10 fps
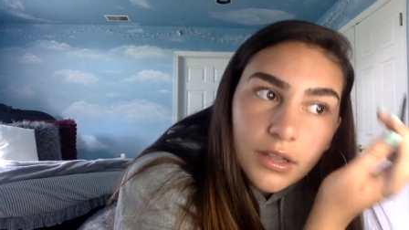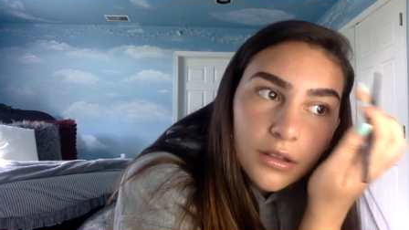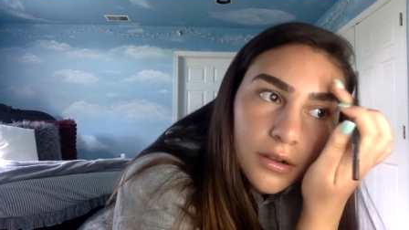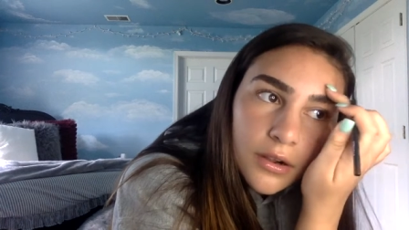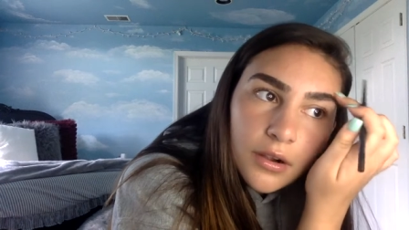
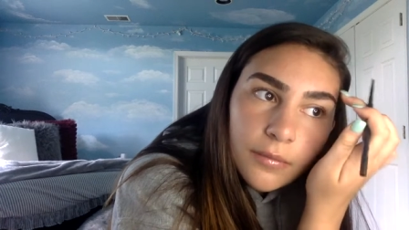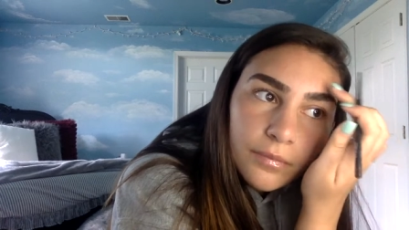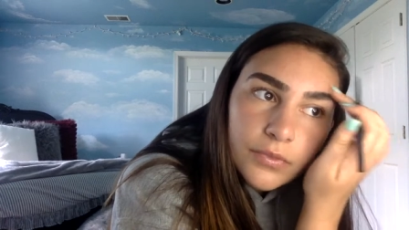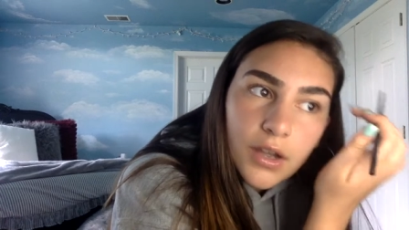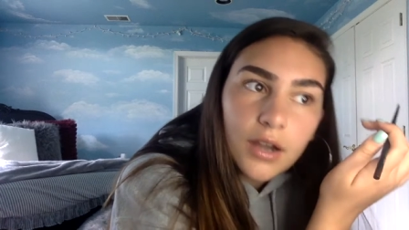that
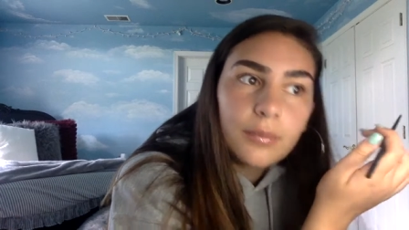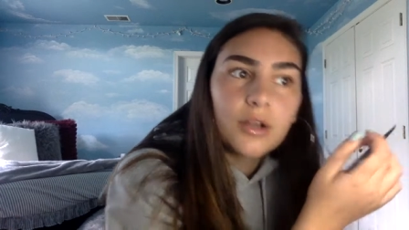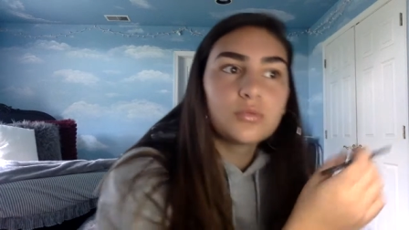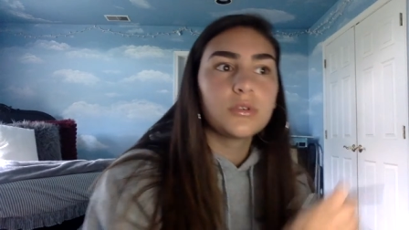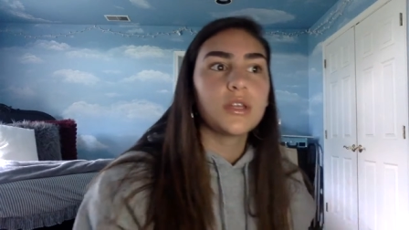
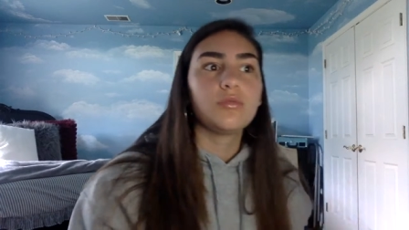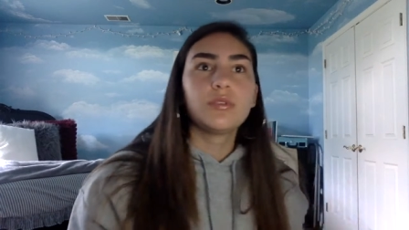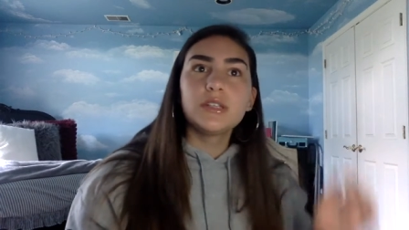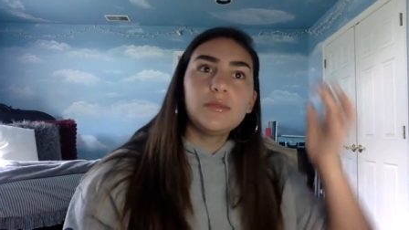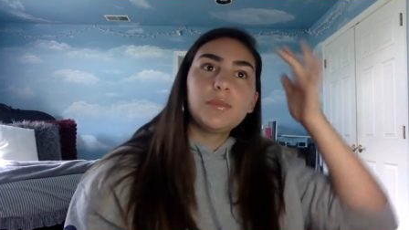eyebrows were like
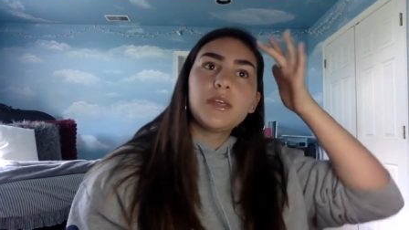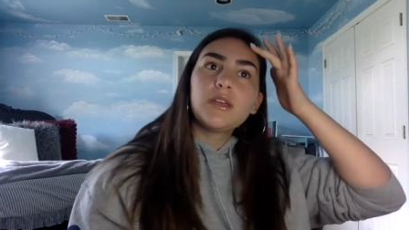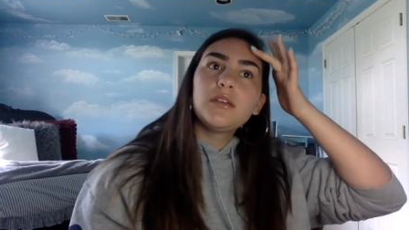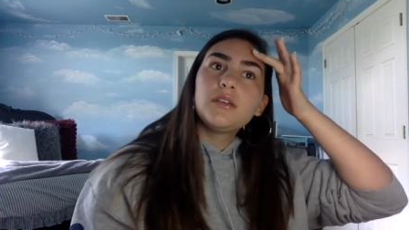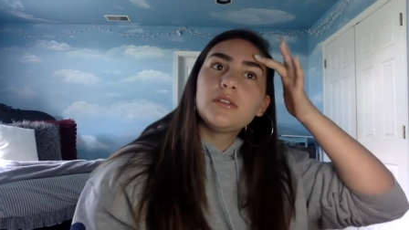really
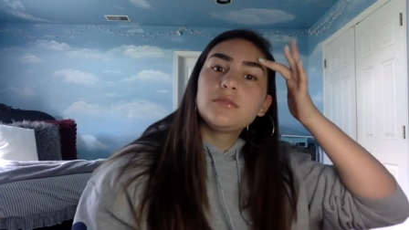big,